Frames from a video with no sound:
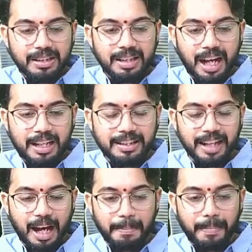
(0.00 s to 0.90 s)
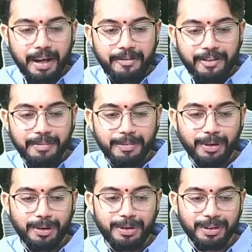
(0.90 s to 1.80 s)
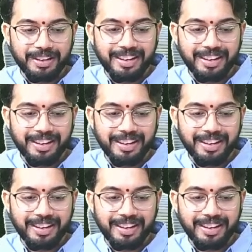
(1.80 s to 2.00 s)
Sir Sambar from Guntur.